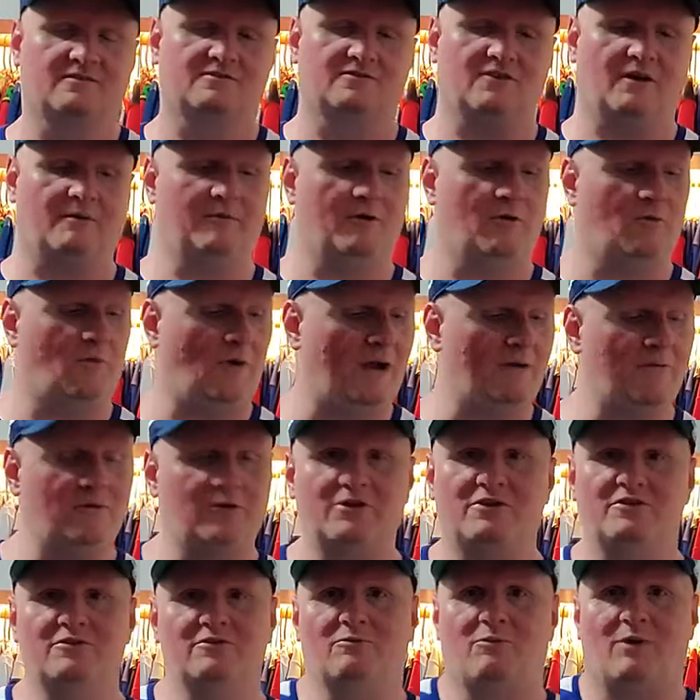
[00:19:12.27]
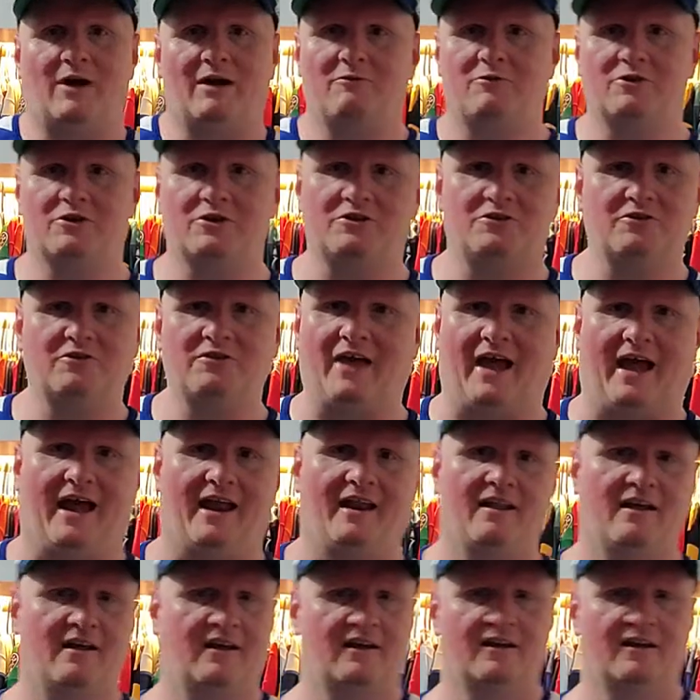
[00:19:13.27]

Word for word: So I mean, why would you why would you do that?